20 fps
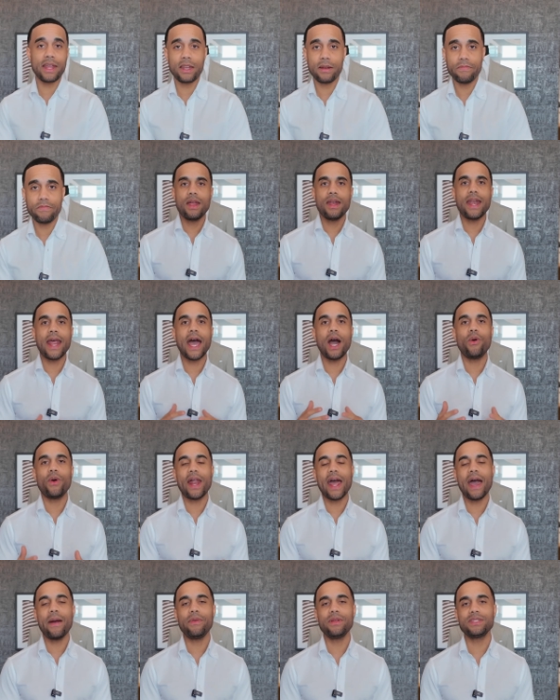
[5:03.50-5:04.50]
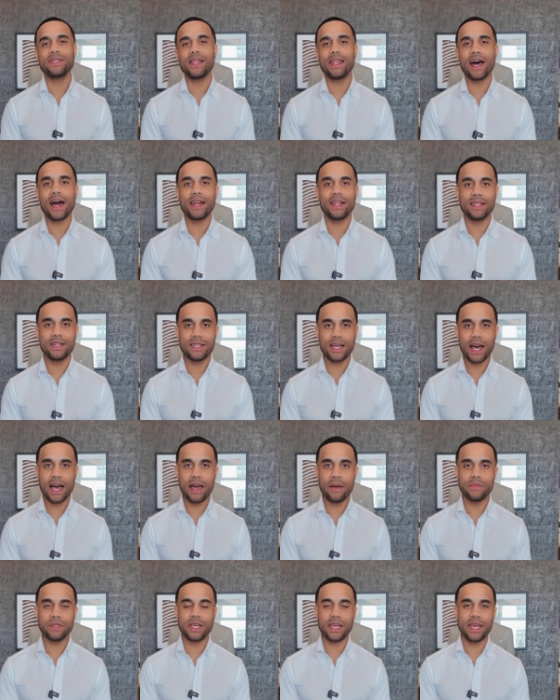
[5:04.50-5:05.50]
it. Now, what happens a lot of the
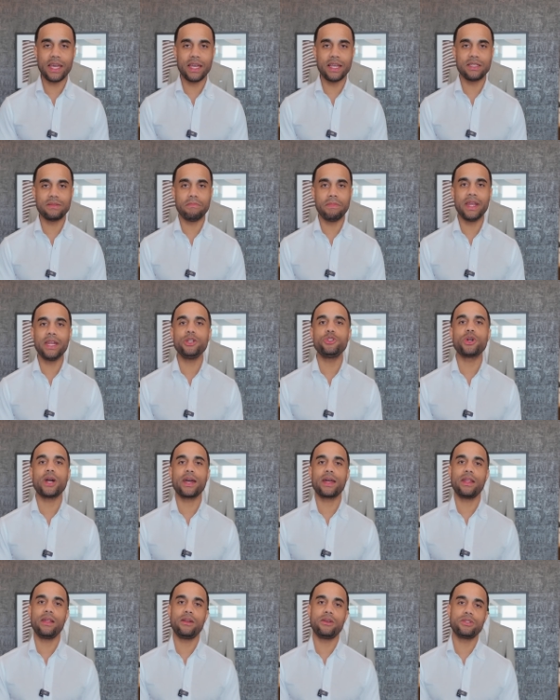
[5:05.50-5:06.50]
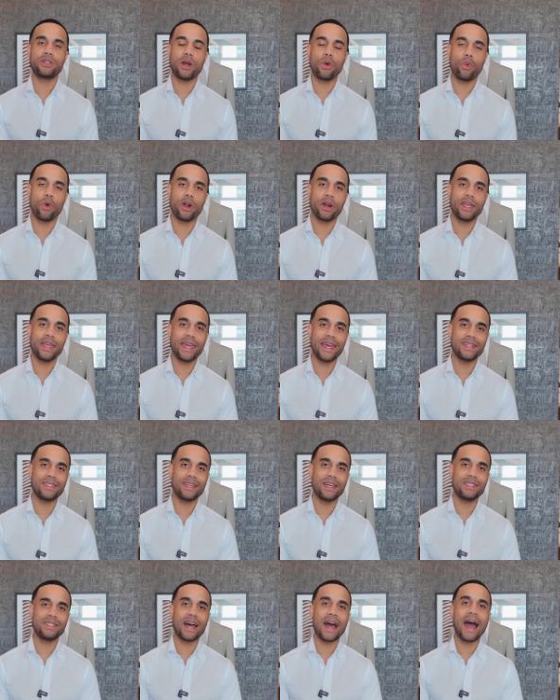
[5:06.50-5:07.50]
times is many dry cleaners are working at
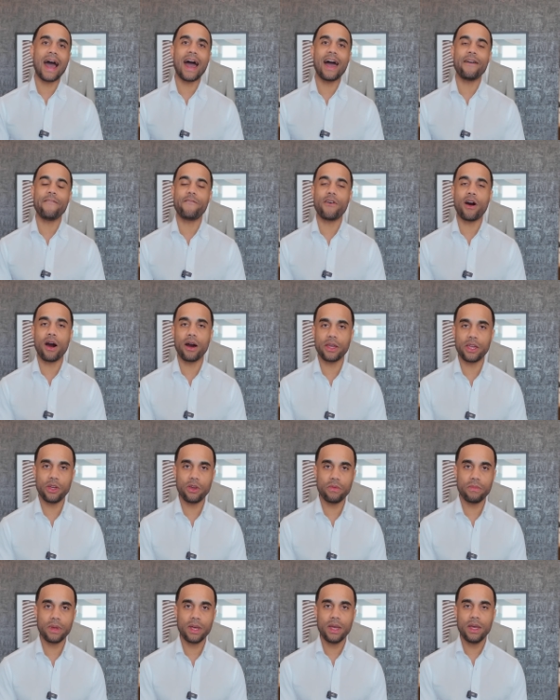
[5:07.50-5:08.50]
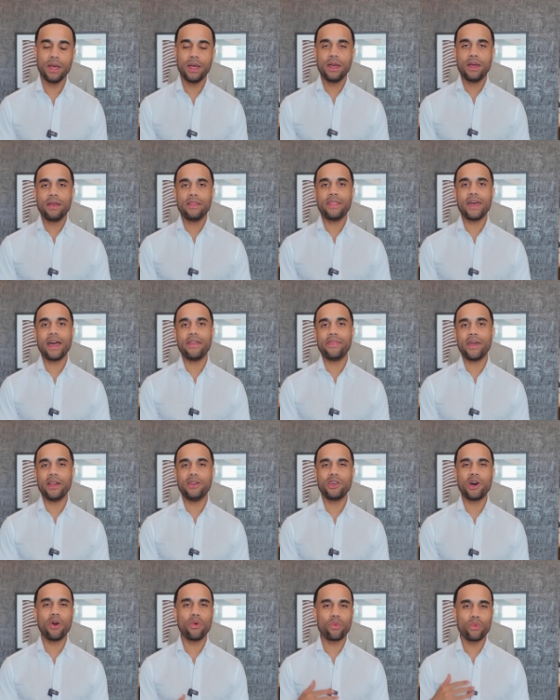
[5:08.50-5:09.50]
such a high volume that they
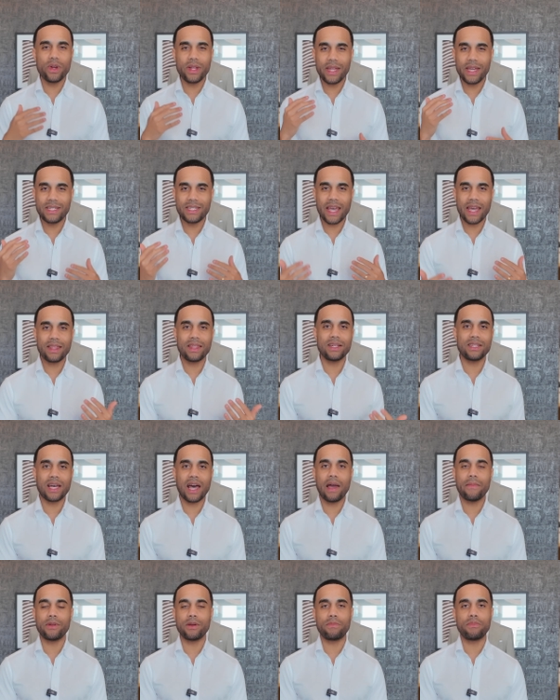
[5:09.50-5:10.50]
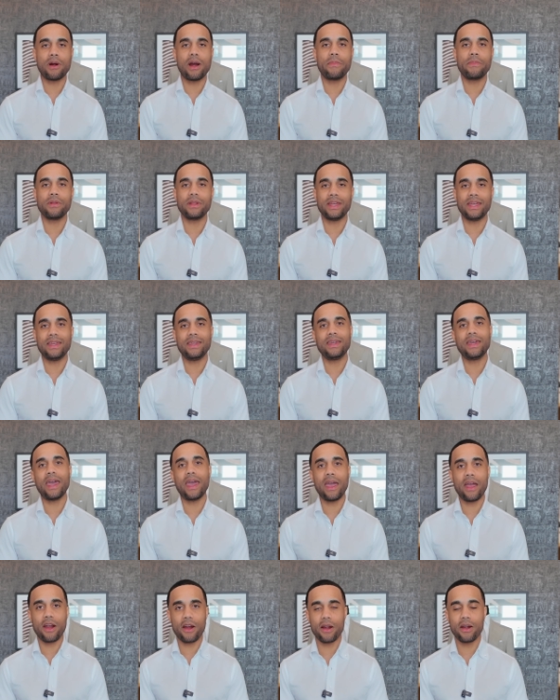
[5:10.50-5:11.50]
don't really take the time to properly
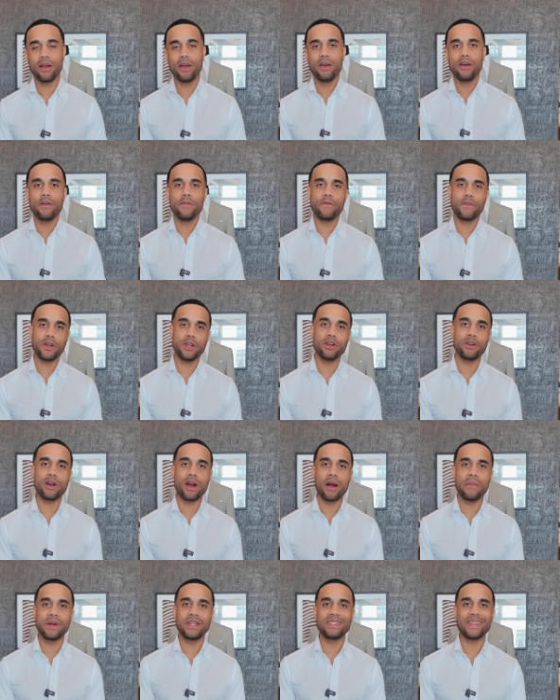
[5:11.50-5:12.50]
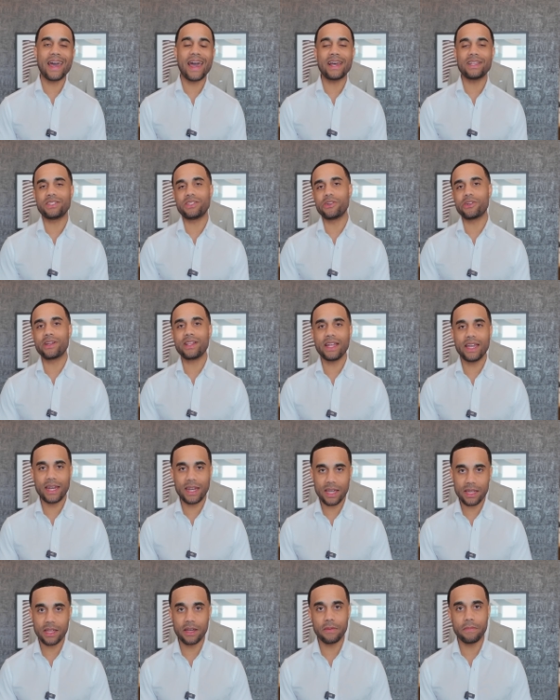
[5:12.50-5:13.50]
care for your garments as they're
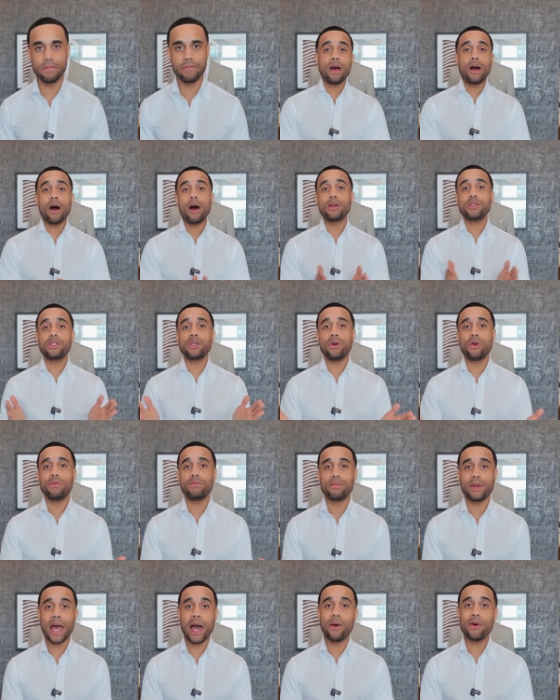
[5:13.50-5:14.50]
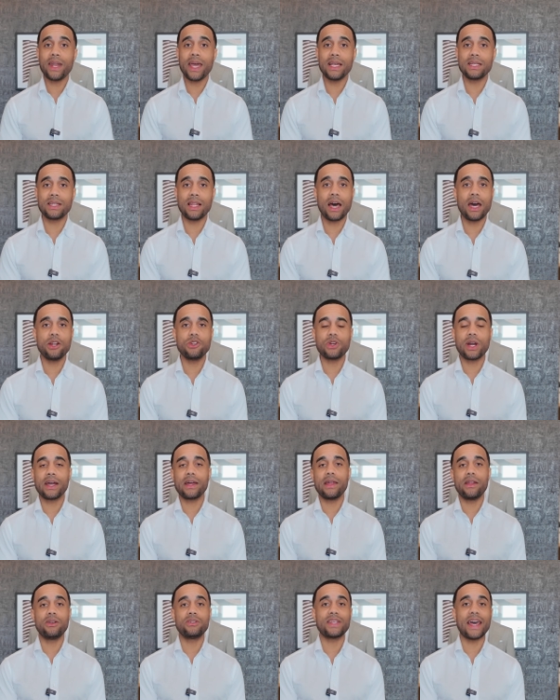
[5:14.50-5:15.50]
cleaning them. Also, nowadays, a lot of dry
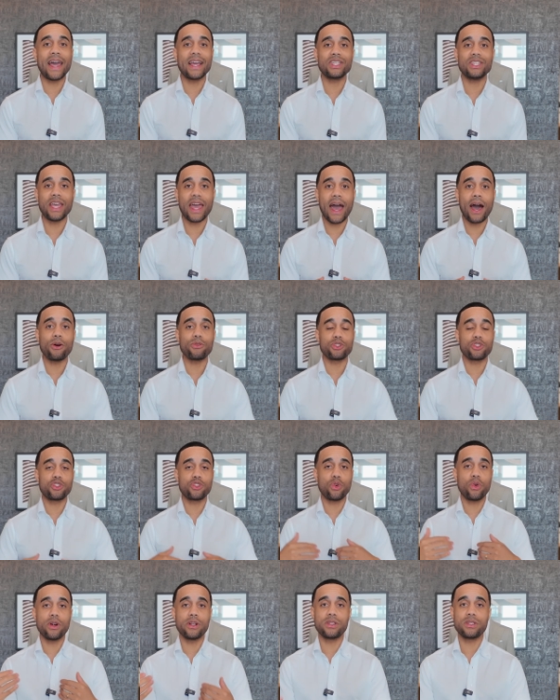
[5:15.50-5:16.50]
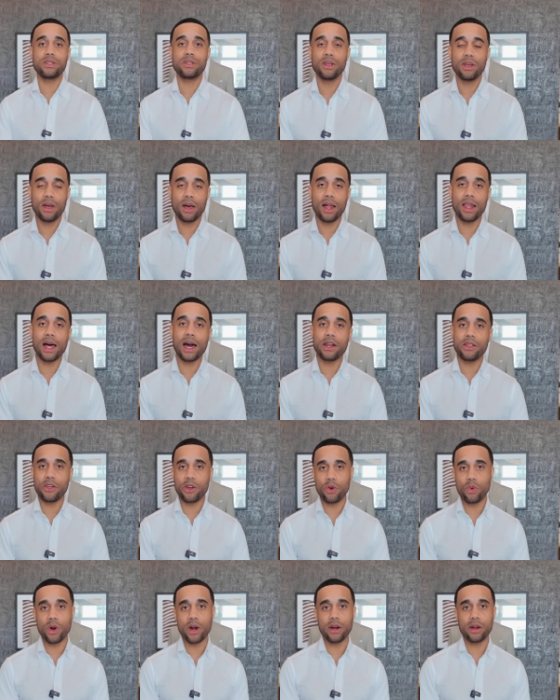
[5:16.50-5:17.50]
cleaners actually outsource a lot of their
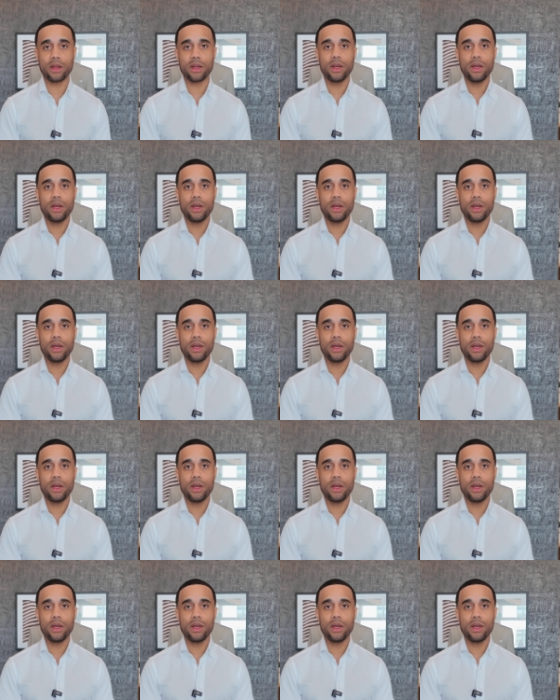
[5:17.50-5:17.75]
work.